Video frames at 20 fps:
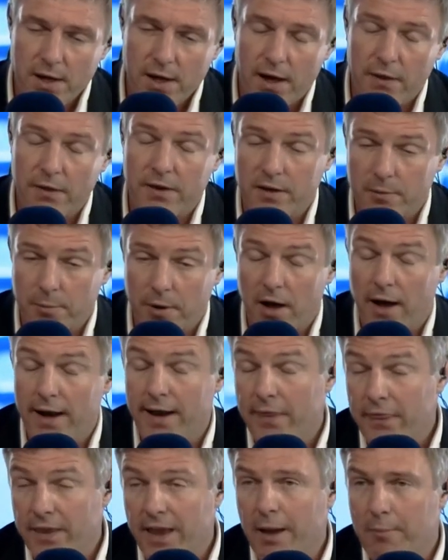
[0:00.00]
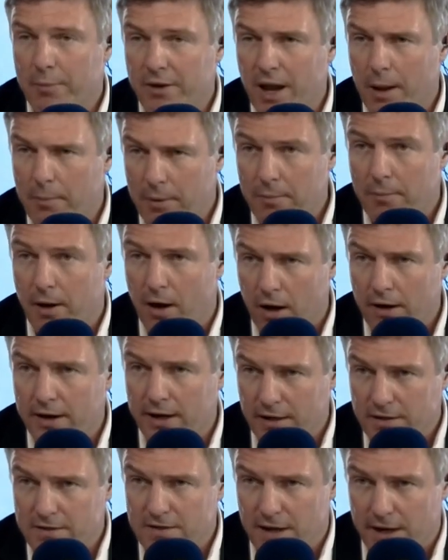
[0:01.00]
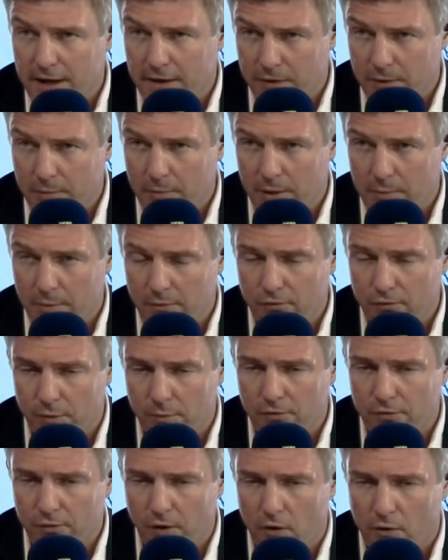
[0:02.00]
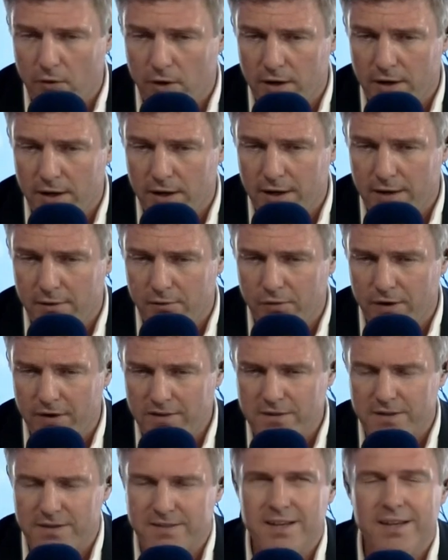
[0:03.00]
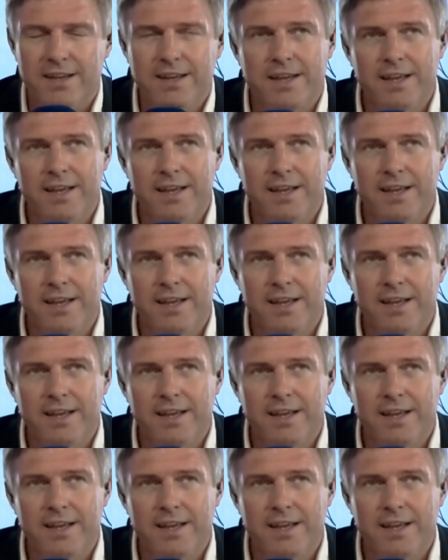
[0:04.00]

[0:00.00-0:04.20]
the Dubai and the Abu Dhabi markets at the moment from foreign investors.